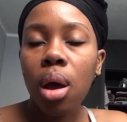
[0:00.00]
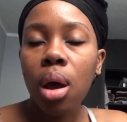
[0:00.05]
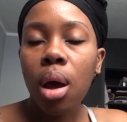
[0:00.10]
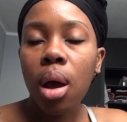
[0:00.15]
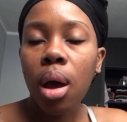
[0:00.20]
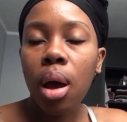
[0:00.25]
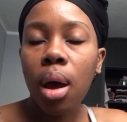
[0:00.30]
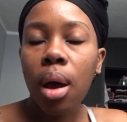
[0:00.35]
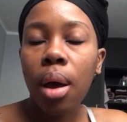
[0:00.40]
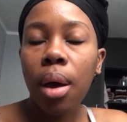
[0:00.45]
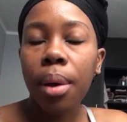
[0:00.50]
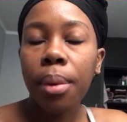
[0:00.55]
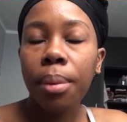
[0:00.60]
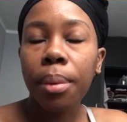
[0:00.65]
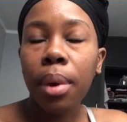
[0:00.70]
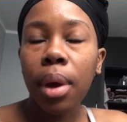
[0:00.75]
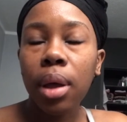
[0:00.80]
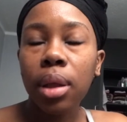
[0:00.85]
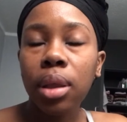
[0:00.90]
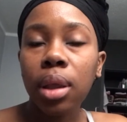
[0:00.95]
uh,
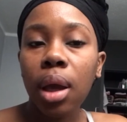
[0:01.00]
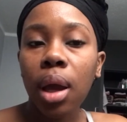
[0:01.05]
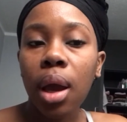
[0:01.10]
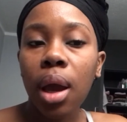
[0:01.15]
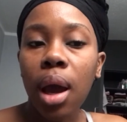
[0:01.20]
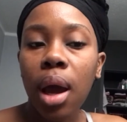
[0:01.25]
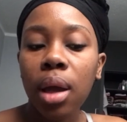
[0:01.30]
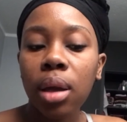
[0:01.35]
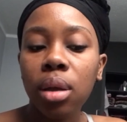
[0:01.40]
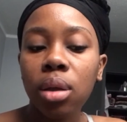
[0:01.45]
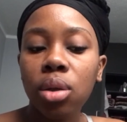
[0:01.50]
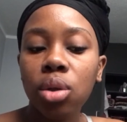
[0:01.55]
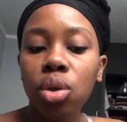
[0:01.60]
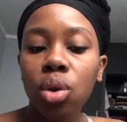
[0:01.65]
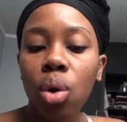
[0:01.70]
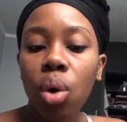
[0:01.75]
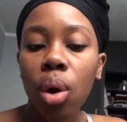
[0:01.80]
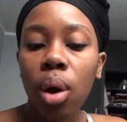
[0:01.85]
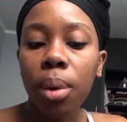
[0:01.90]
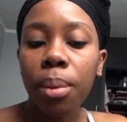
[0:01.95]
I think I need to
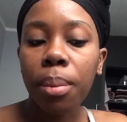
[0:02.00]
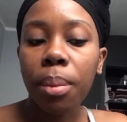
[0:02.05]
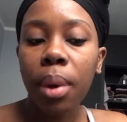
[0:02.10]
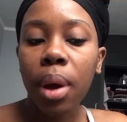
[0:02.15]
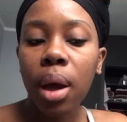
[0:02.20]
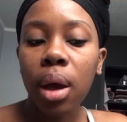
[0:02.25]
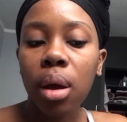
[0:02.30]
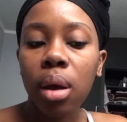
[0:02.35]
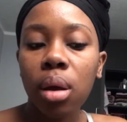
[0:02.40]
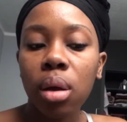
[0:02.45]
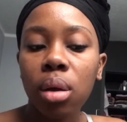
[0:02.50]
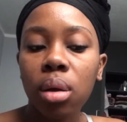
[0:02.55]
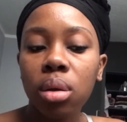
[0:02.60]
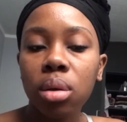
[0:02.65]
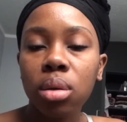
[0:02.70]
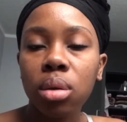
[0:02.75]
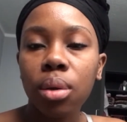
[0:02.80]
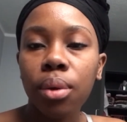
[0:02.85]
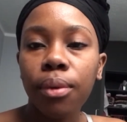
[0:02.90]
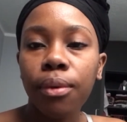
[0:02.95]
go and buy
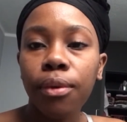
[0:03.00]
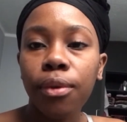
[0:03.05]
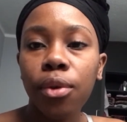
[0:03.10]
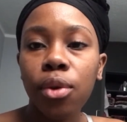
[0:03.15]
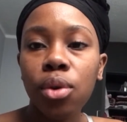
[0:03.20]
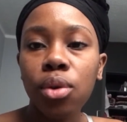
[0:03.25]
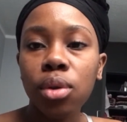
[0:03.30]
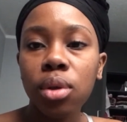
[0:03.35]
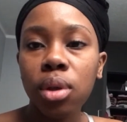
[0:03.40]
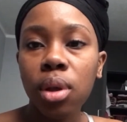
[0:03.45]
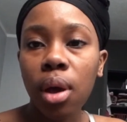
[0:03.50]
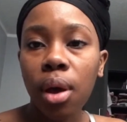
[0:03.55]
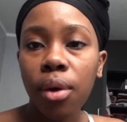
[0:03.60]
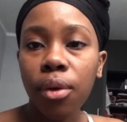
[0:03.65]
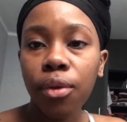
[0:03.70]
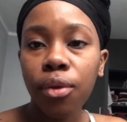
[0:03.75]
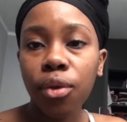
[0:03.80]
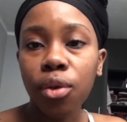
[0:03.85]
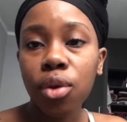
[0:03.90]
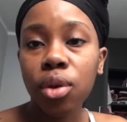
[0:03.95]
some few stuff
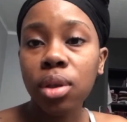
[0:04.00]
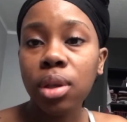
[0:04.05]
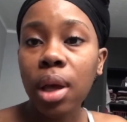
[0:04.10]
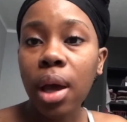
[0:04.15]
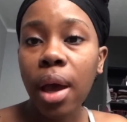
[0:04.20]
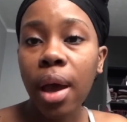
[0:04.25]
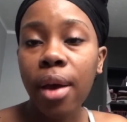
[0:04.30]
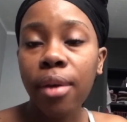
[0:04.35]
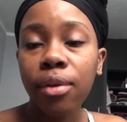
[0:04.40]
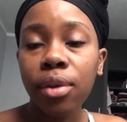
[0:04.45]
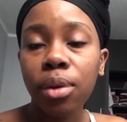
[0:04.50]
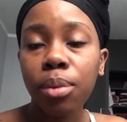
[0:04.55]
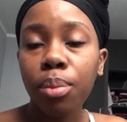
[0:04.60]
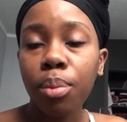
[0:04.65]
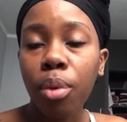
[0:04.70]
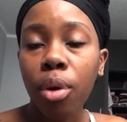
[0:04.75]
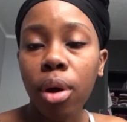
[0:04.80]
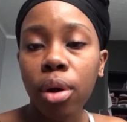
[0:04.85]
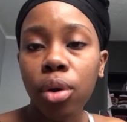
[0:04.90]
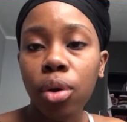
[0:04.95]
because I haven't
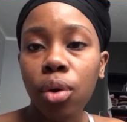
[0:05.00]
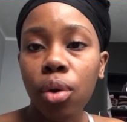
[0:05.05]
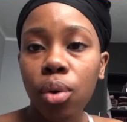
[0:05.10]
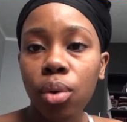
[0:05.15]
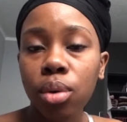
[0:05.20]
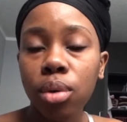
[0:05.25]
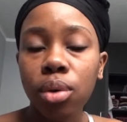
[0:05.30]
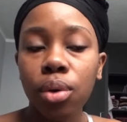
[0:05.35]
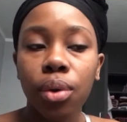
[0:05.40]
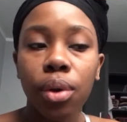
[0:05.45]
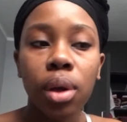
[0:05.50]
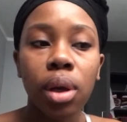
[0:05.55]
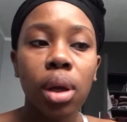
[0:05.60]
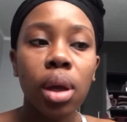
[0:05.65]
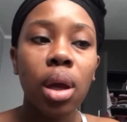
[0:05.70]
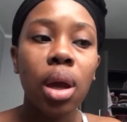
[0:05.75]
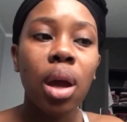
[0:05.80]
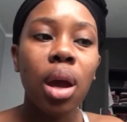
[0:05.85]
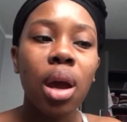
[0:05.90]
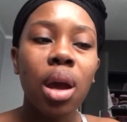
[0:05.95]
bought grocery
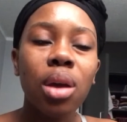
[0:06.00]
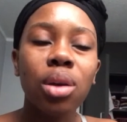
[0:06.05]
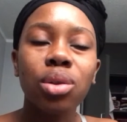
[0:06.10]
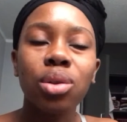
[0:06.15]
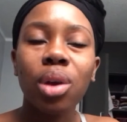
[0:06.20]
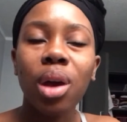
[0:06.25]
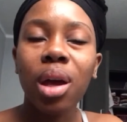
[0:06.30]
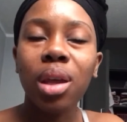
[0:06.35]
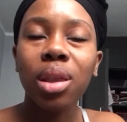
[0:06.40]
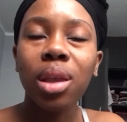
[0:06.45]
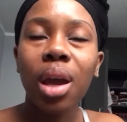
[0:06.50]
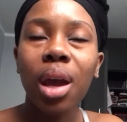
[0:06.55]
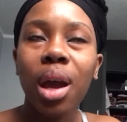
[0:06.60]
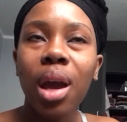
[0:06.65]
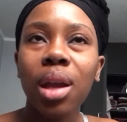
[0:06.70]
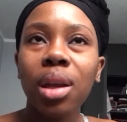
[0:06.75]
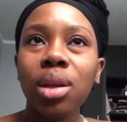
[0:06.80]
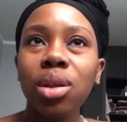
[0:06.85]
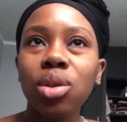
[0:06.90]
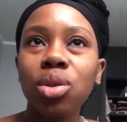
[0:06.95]
so I think I
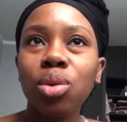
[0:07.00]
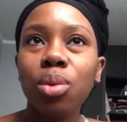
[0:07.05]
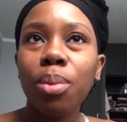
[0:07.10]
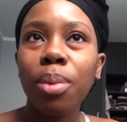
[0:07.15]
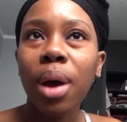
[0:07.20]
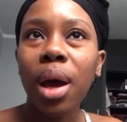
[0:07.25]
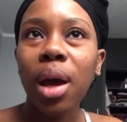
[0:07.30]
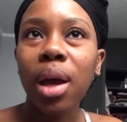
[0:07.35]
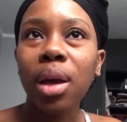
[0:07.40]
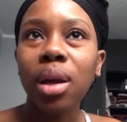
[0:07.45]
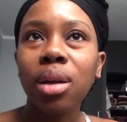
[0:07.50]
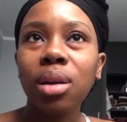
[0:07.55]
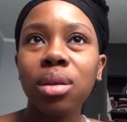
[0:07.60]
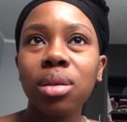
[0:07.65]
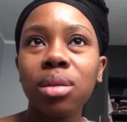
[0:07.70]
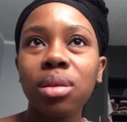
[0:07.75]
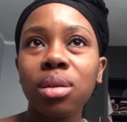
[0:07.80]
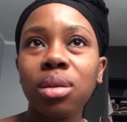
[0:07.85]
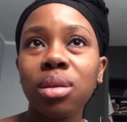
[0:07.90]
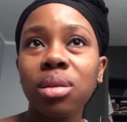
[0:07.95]
need to buy
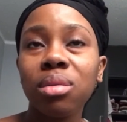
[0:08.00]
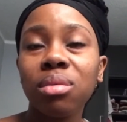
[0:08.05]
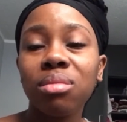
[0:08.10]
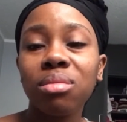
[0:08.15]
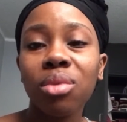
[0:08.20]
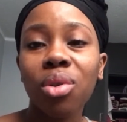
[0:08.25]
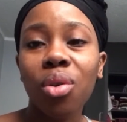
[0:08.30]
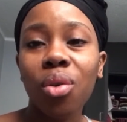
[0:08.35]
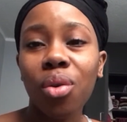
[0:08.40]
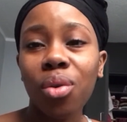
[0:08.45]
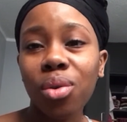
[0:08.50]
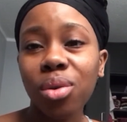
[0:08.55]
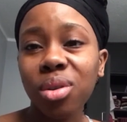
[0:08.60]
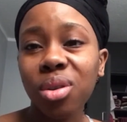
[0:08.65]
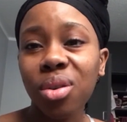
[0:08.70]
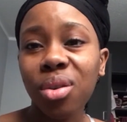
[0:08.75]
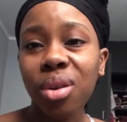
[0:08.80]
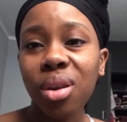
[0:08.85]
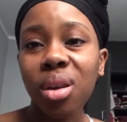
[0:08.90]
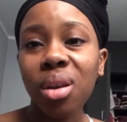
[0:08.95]

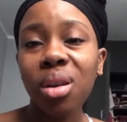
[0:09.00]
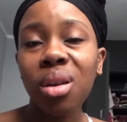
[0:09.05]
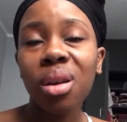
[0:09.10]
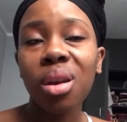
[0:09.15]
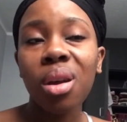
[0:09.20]
grocery